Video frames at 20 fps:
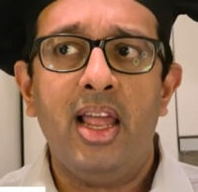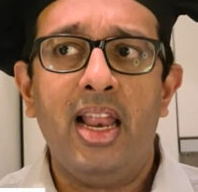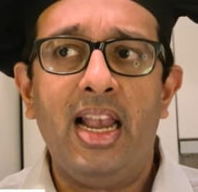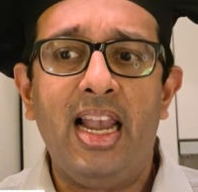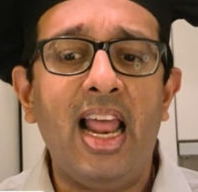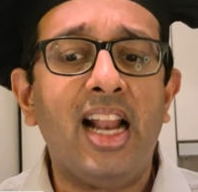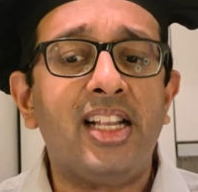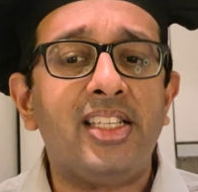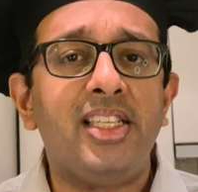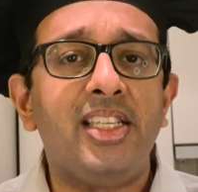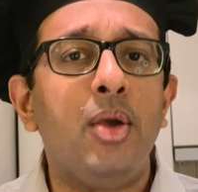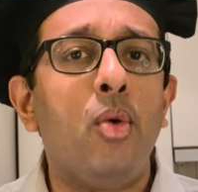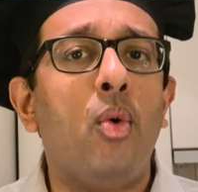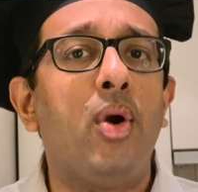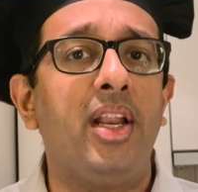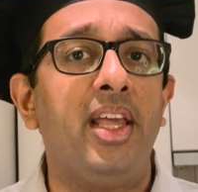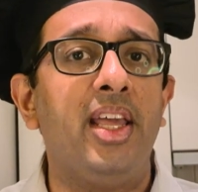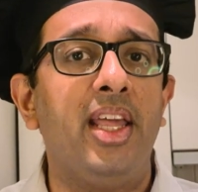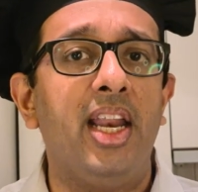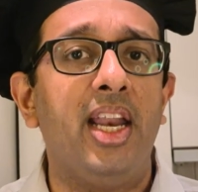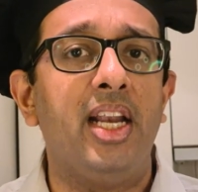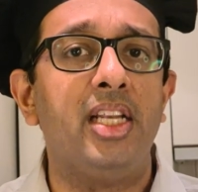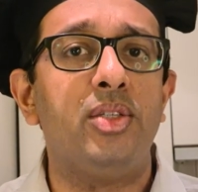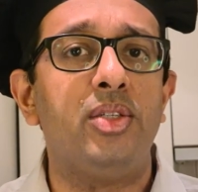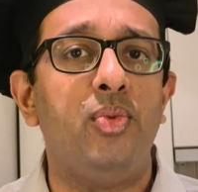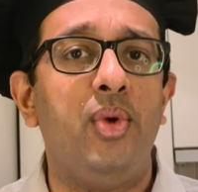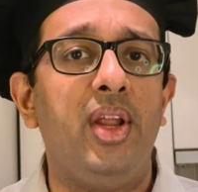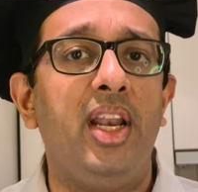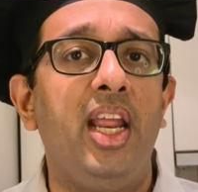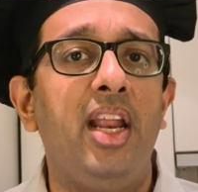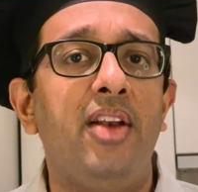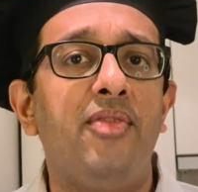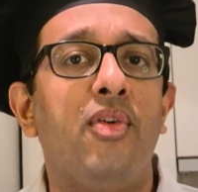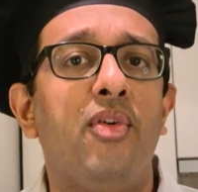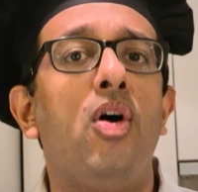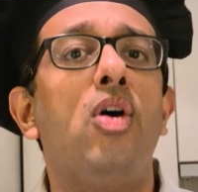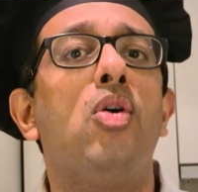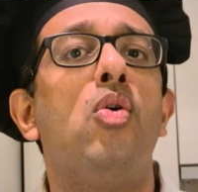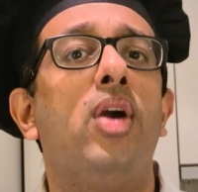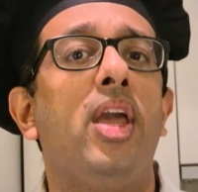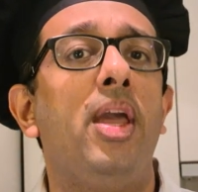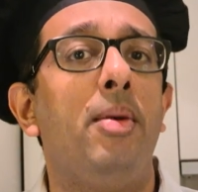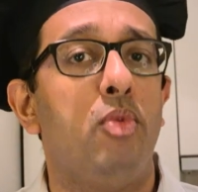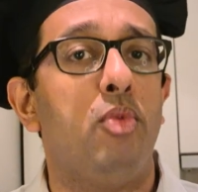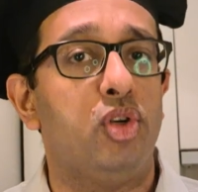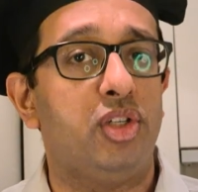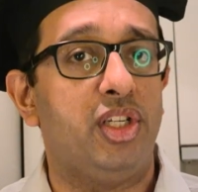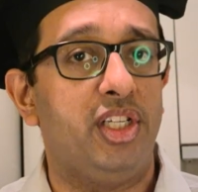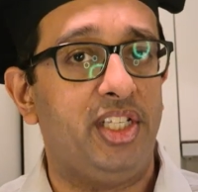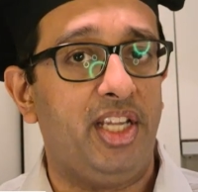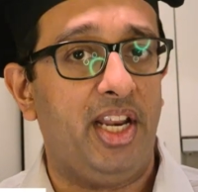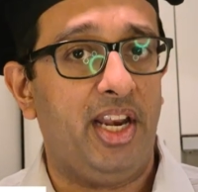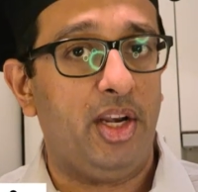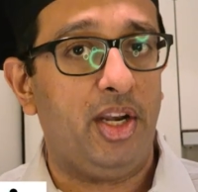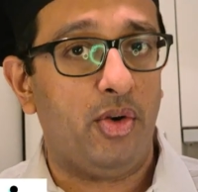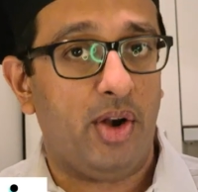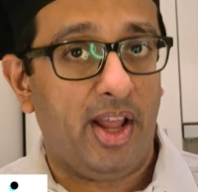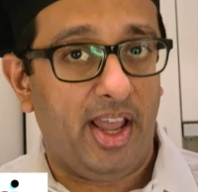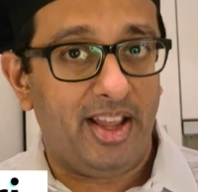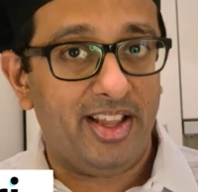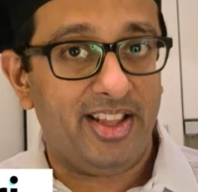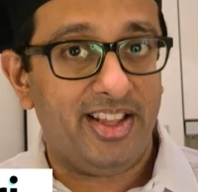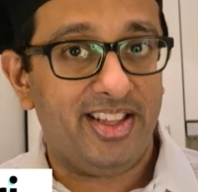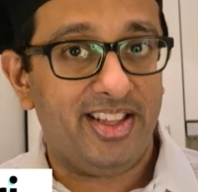Let's see what ingredients we need for cooking moshkichiri today.